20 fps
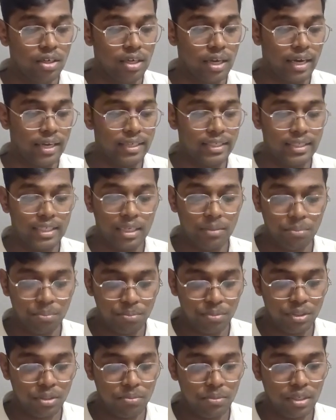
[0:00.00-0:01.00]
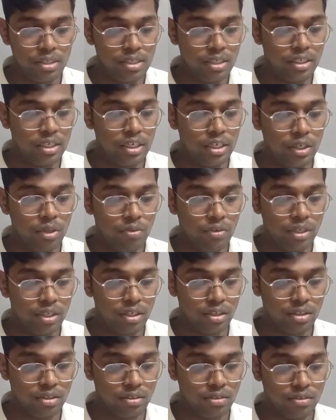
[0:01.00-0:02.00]
and type permanently delete over
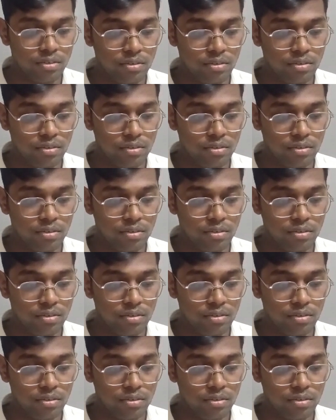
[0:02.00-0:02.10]
here.